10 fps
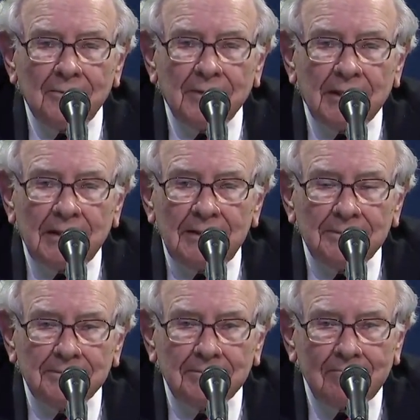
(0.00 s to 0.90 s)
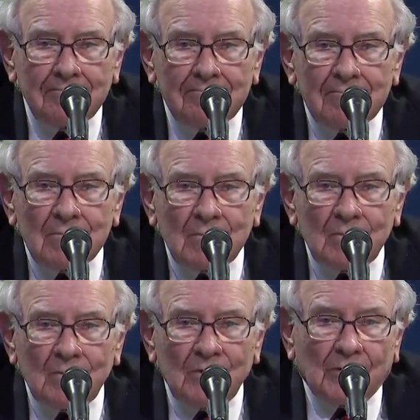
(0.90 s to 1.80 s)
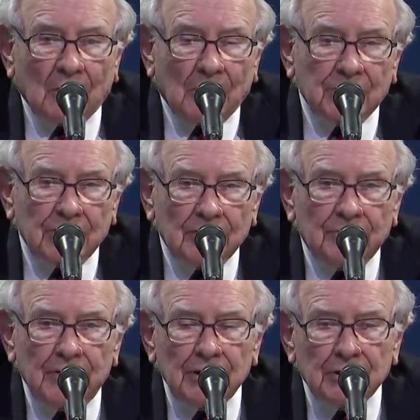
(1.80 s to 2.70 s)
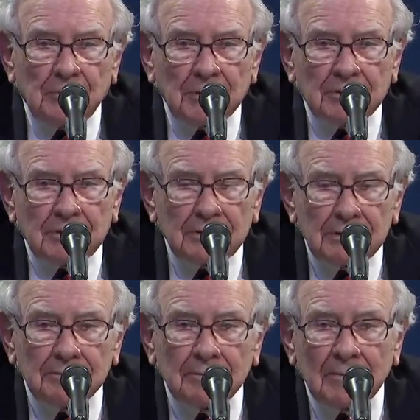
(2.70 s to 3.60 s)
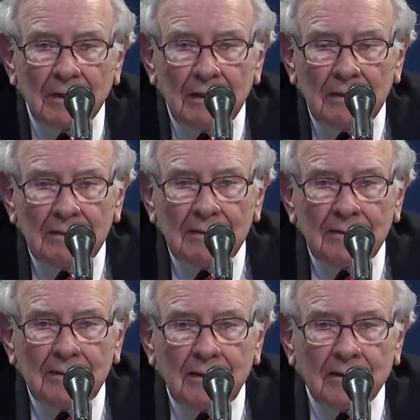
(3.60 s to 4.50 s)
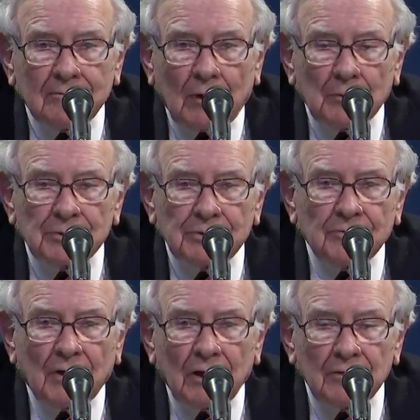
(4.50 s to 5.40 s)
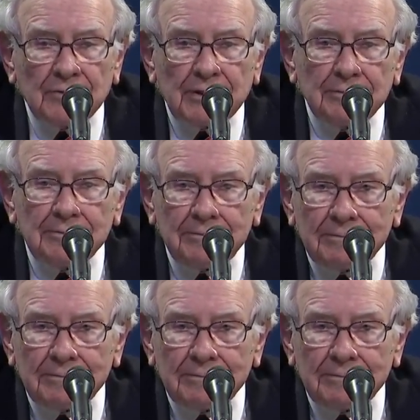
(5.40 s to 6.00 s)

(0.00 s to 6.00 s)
the very much unfinished business of what was involved in